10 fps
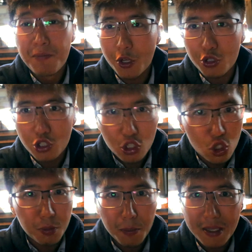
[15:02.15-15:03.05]
They're
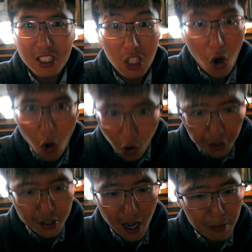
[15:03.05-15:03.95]
super busy all
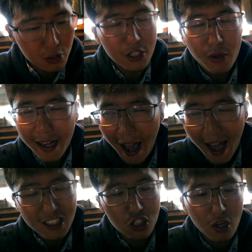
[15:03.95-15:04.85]
the time, so I knew I
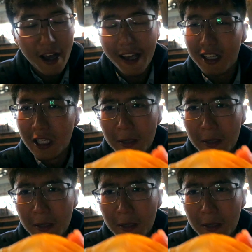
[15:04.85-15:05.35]
had to try it.